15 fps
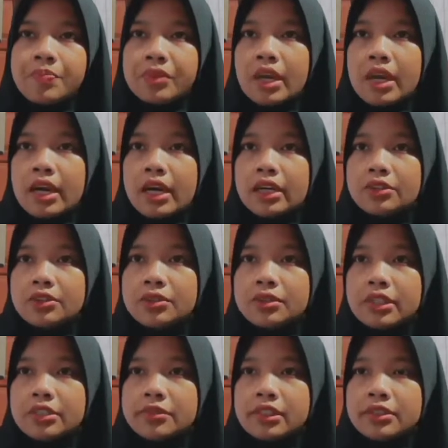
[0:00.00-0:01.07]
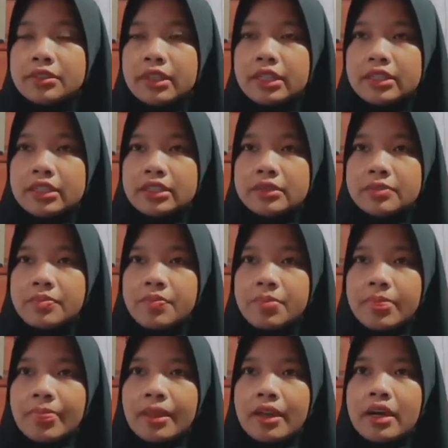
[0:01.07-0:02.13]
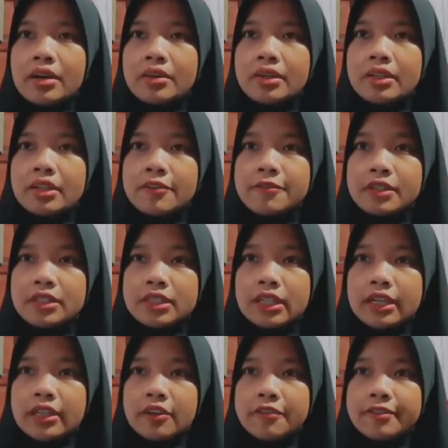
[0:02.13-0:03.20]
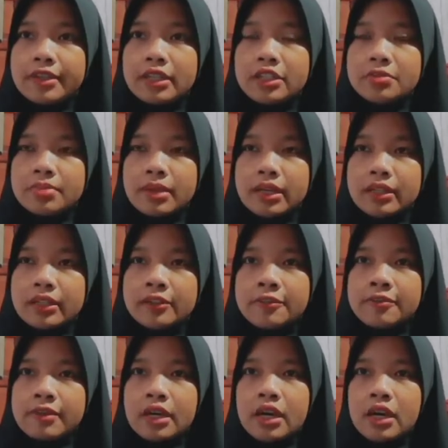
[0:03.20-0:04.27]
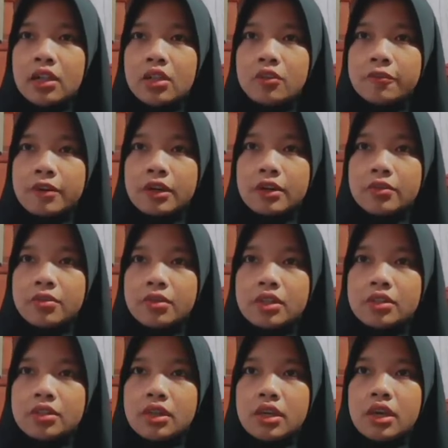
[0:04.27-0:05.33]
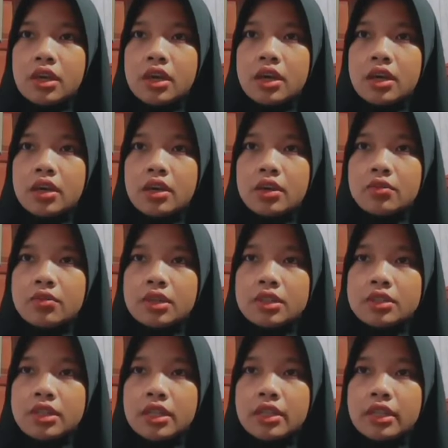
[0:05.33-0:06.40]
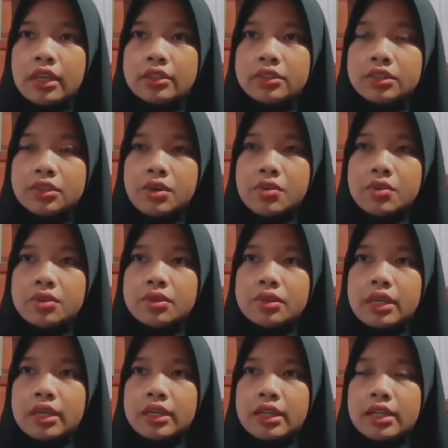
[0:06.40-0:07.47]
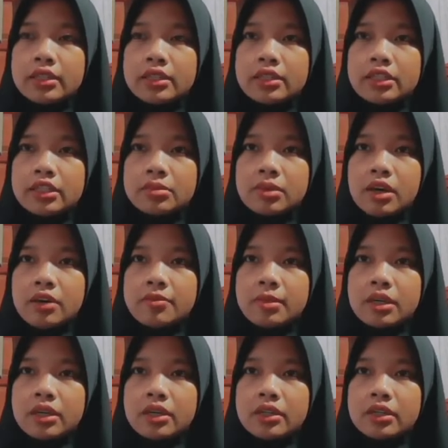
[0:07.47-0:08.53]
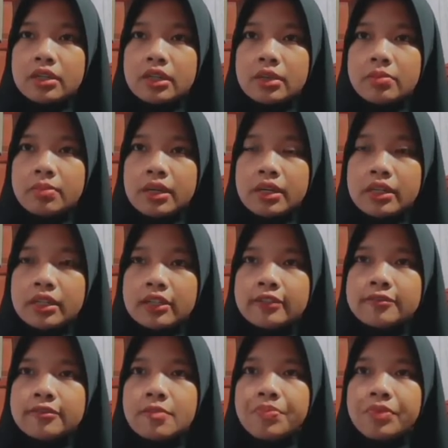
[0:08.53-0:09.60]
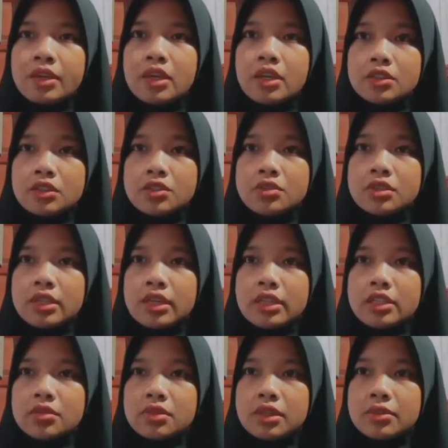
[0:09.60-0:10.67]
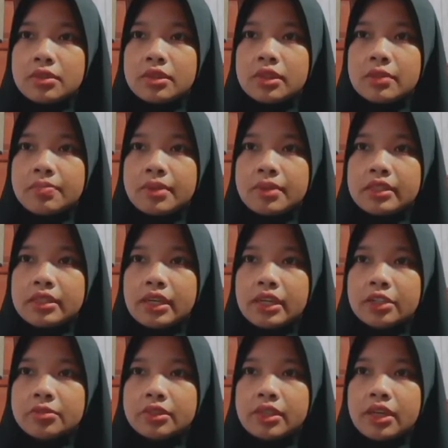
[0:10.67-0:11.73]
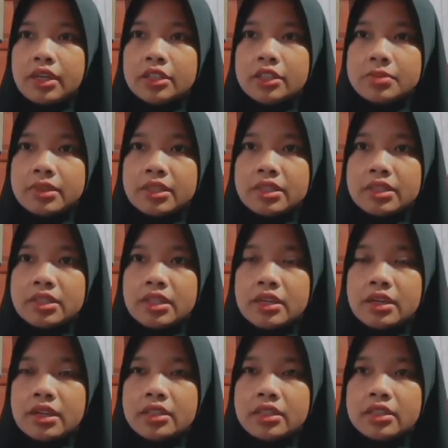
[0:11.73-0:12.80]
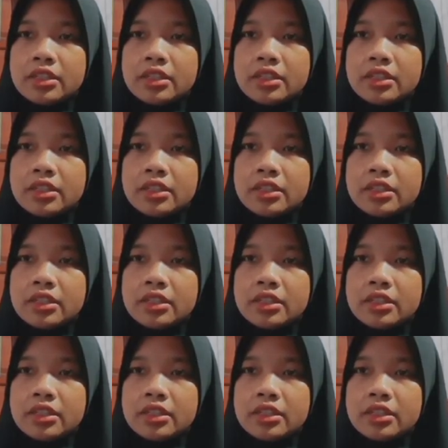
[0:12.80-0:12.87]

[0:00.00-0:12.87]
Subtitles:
How to answer the question? Read the first line of each paragraph. Look for words that show relationship among the paragraph. Choose the answer that best express the relationship.